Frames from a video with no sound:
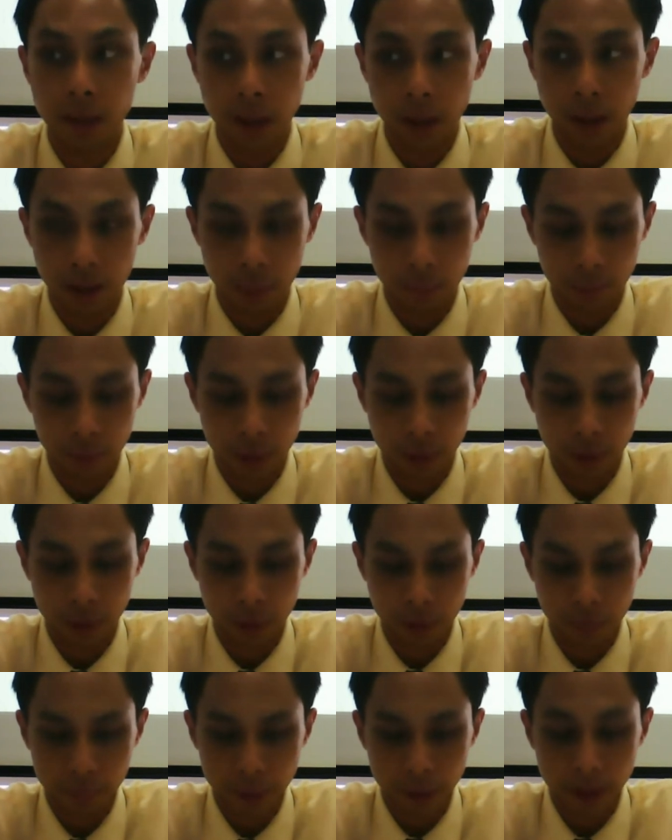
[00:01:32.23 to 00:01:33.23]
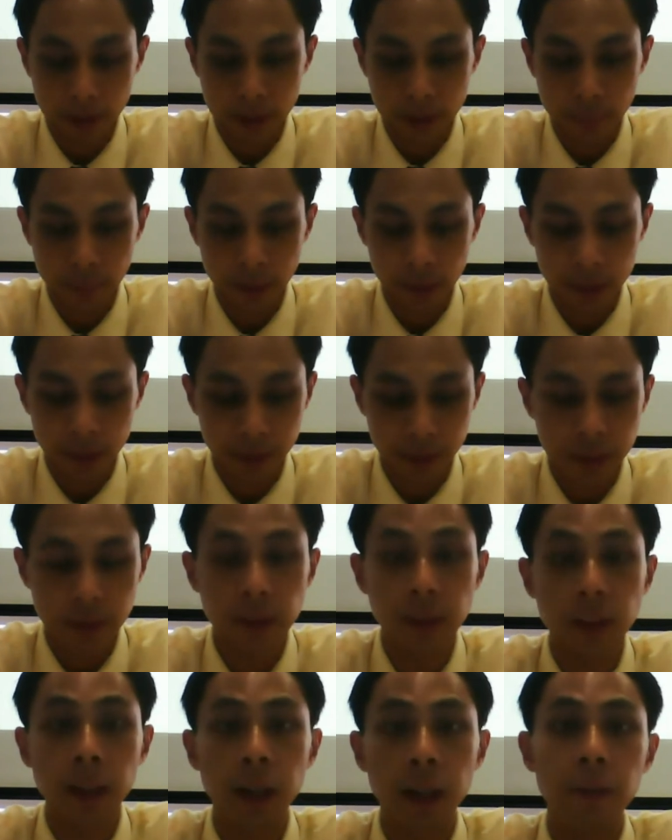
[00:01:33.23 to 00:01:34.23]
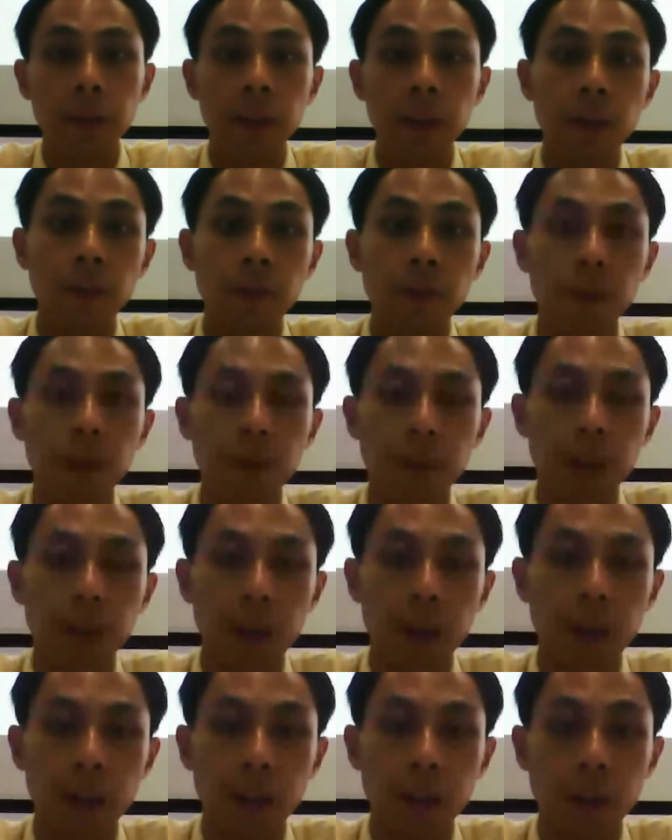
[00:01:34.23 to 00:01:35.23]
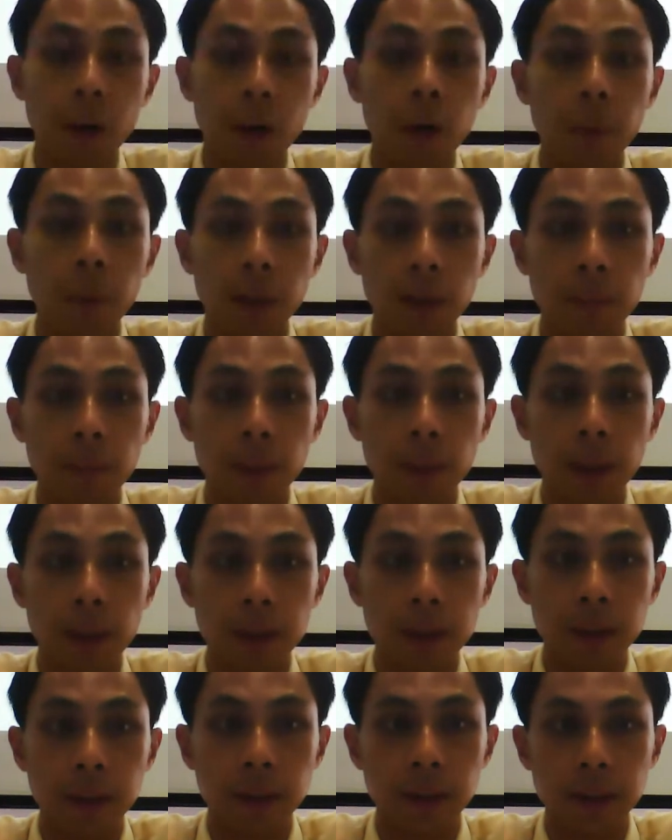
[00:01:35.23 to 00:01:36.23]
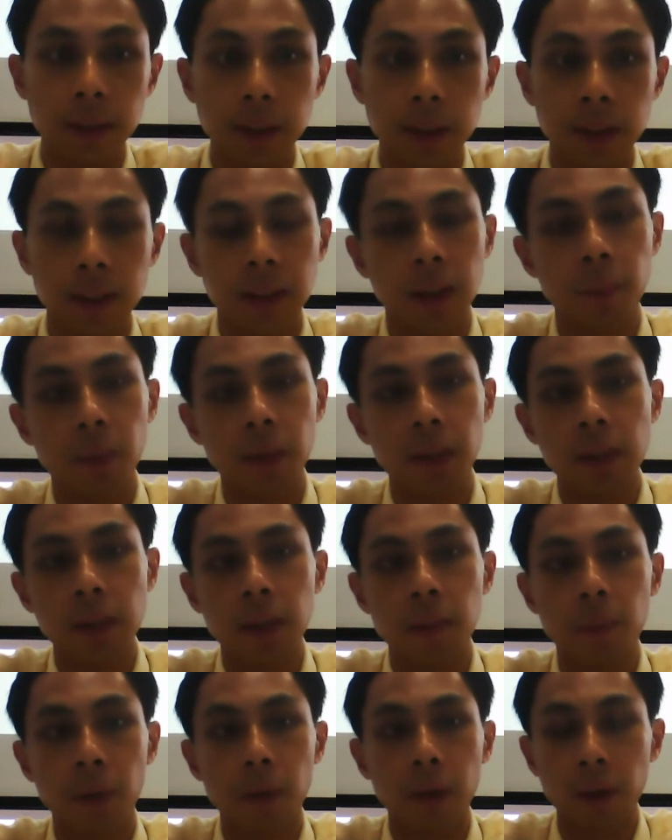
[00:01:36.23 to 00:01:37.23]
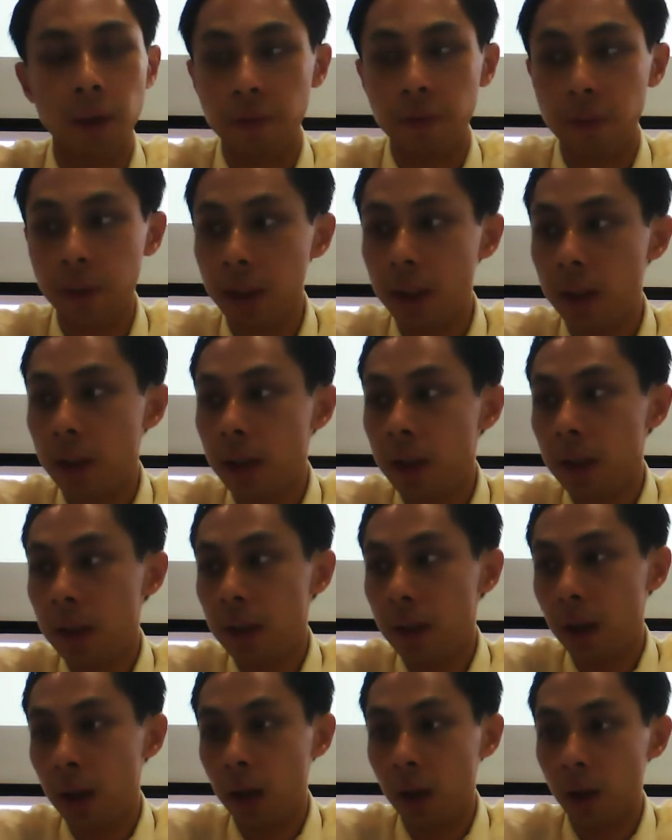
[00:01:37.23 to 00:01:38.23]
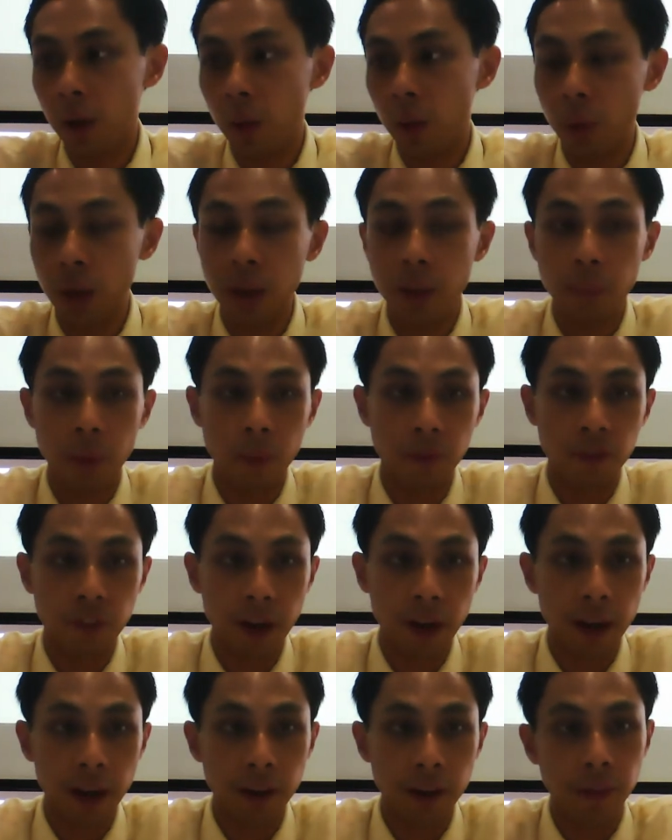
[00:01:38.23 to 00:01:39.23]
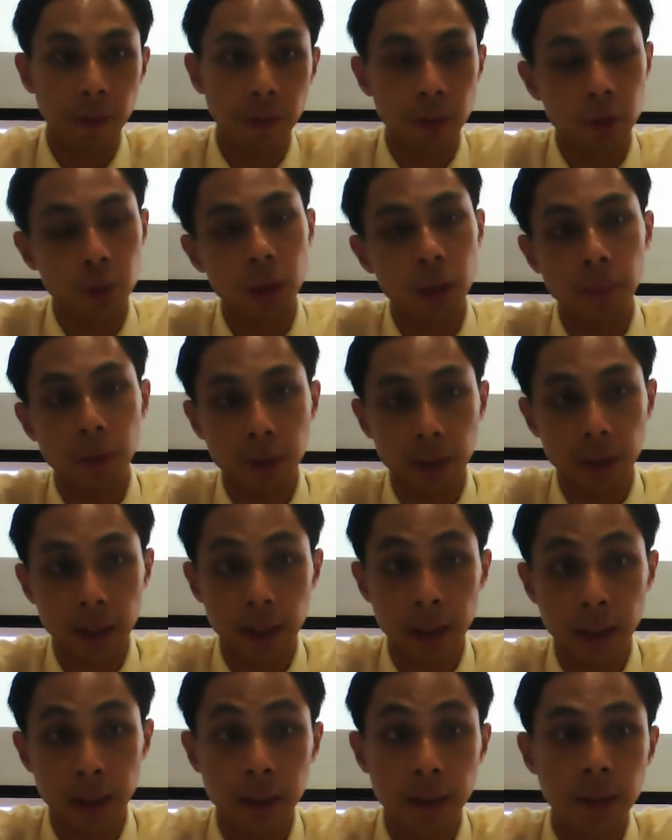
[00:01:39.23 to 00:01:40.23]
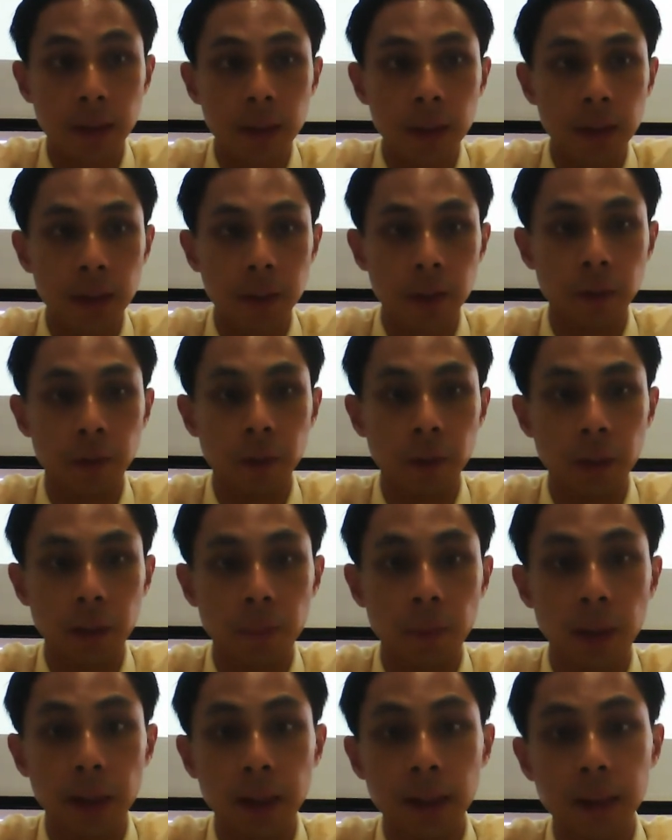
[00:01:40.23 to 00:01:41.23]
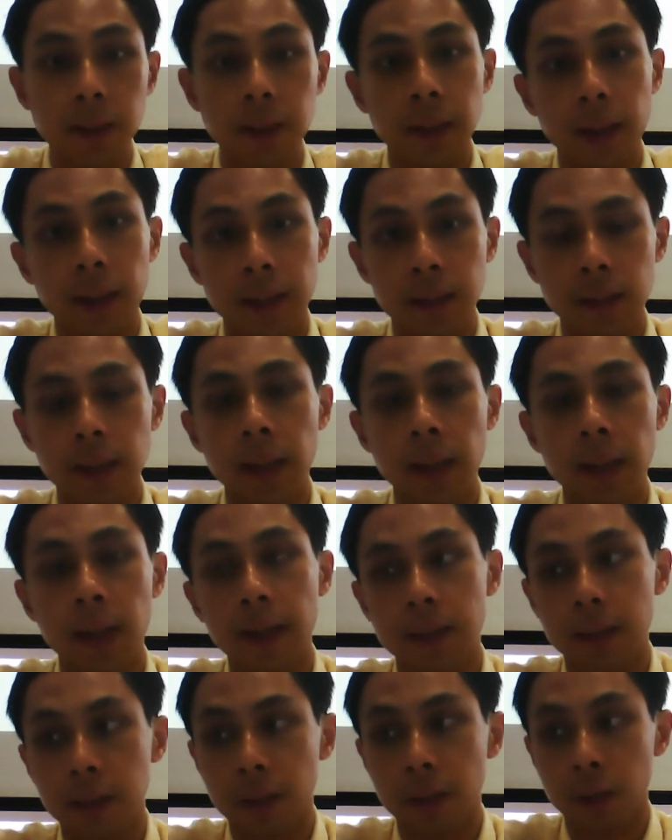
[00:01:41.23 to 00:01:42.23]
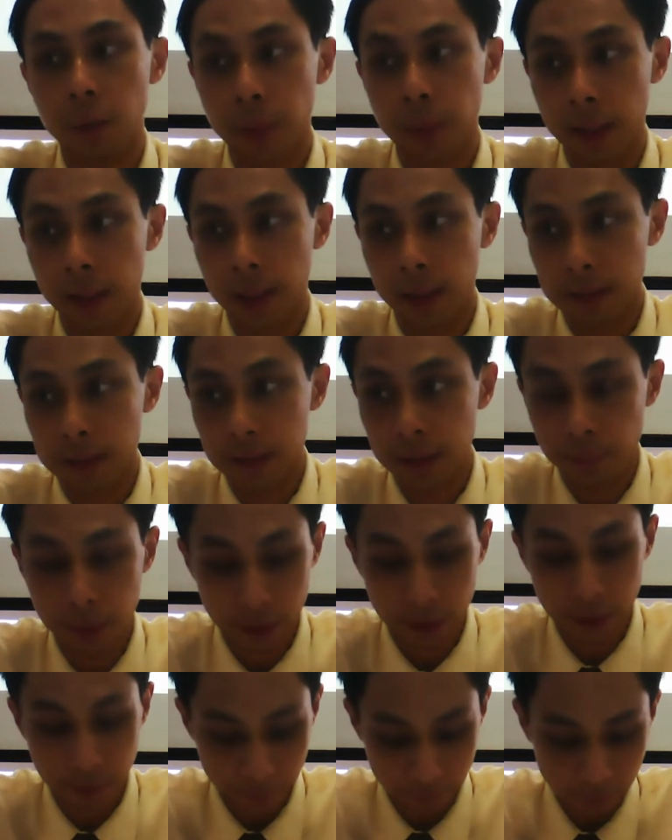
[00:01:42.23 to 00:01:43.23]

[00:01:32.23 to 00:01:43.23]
Atopic eczema is actually currently very common in Malaysia. It's estimated about every 1 in about 5 or 2 in about 10 children in Malaysia actually has atopic eczema.